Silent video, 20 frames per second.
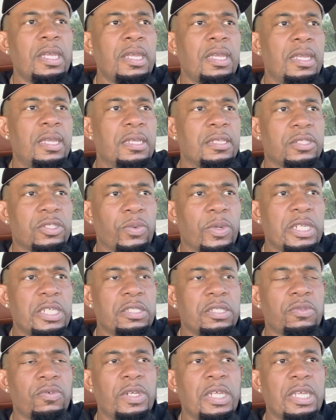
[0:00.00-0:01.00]
He is
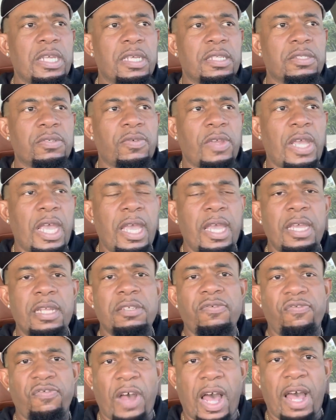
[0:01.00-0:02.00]
23 years of age,
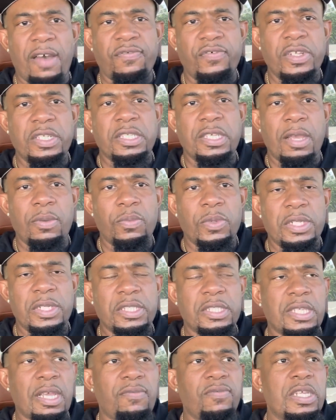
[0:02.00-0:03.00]
5'10" with a
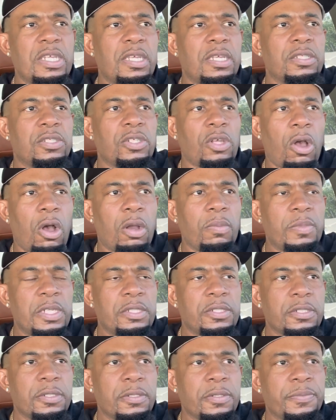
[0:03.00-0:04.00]
70-inch
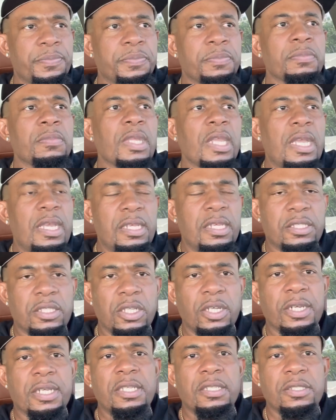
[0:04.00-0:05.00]
armage. He's
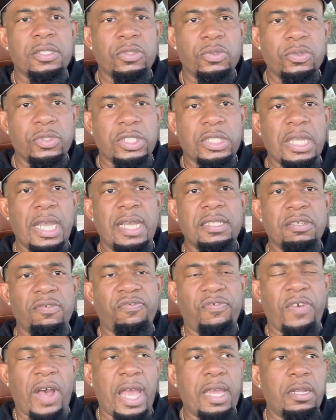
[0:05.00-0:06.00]
looking to stage a
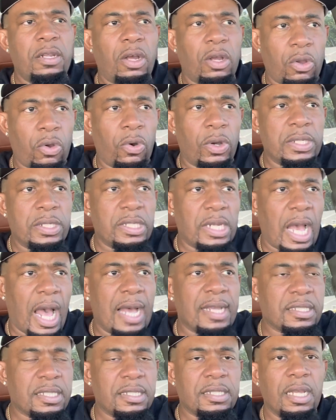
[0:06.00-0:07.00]
fight, according to
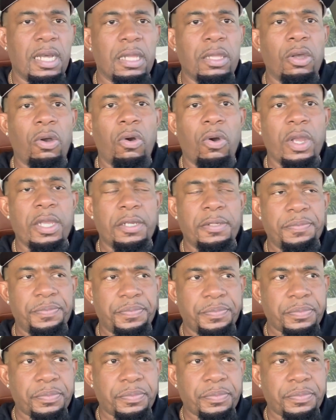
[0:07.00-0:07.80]
Oscar De La Hoya.